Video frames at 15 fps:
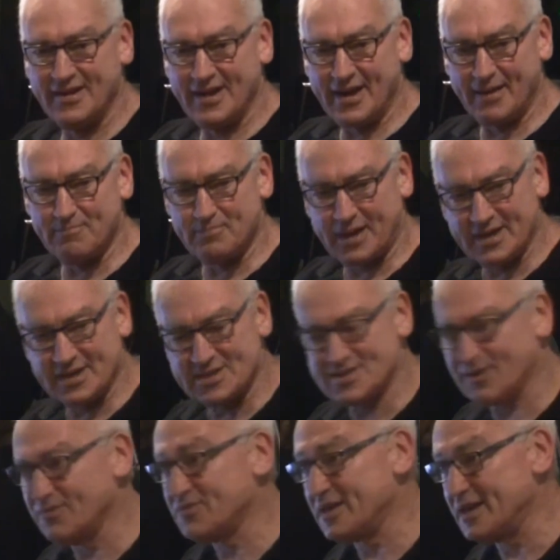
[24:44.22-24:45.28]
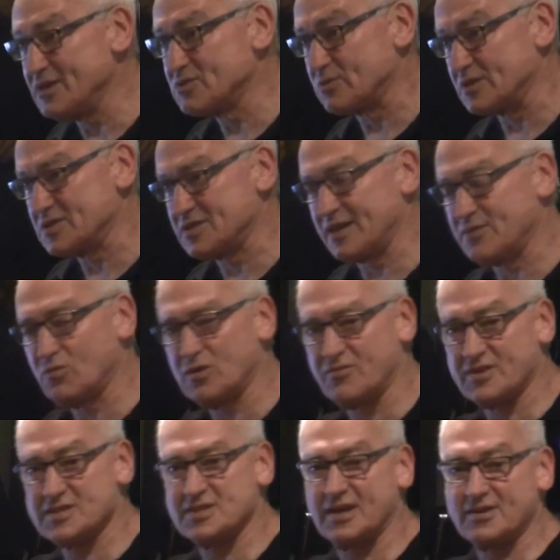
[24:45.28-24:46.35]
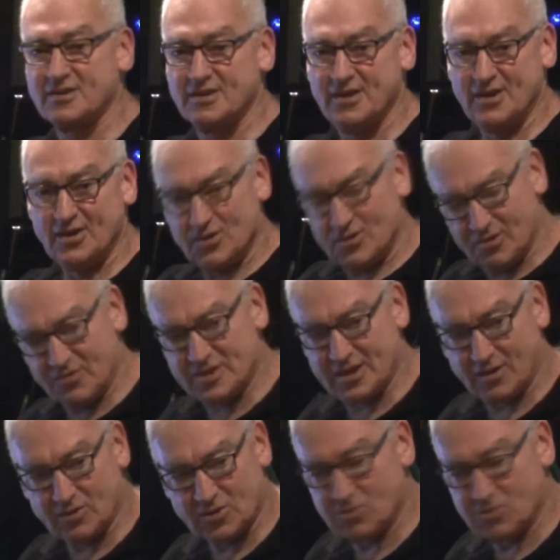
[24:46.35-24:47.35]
and pay itself the interest? And all of a sudden you've dealt